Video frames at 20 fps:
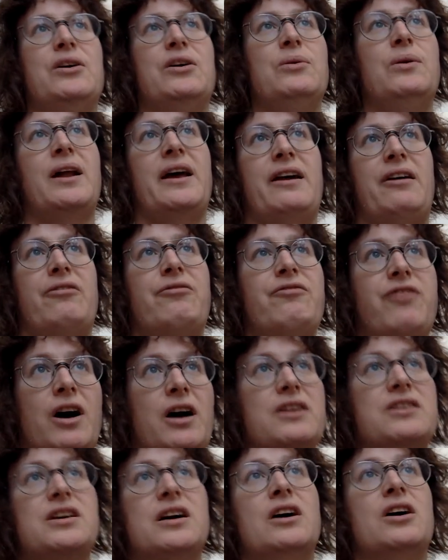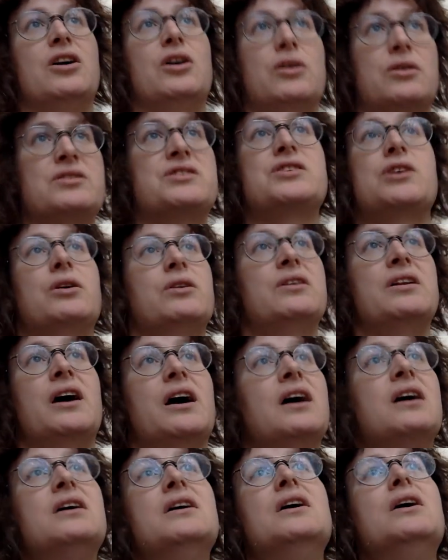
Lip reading: who, like, fucked her on Sonder